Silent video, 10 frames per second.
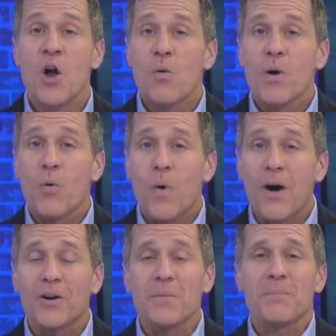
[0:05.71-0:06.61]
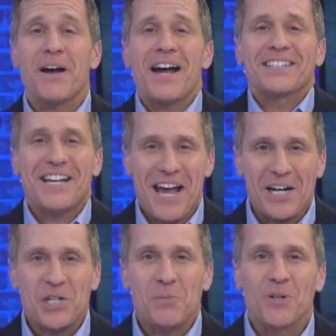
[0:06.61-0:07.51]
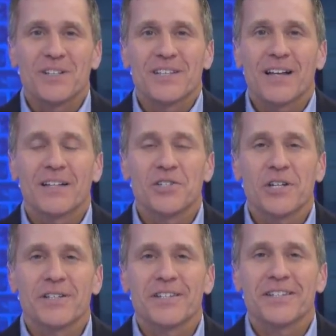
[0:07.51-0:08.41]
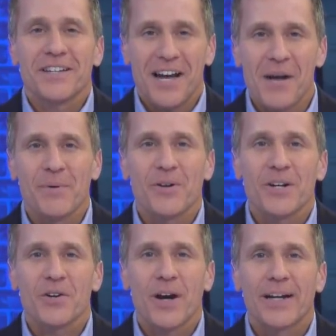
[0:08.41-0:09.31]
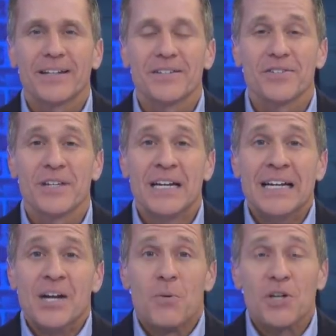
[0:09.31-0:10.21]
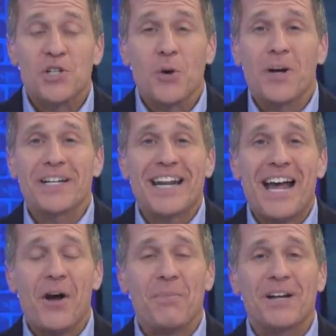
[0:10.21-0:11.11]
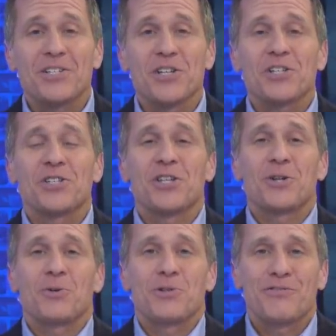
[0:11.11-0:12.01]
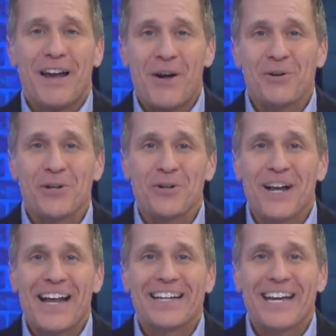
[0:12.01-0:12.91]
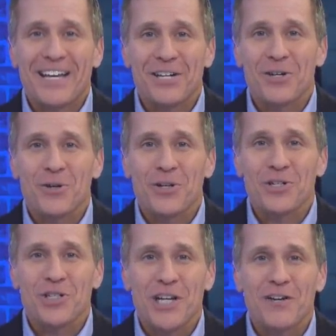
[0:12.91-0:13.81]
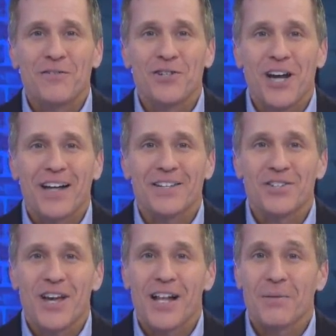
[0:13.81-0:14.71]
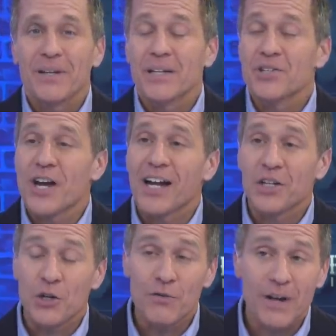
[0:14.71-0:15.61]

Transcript: Well, welcome back to Actionable Intelligence. I'm Eric Greitens. We're joined now by Just the News founder and editor-in-chief, John Solomon. John, you've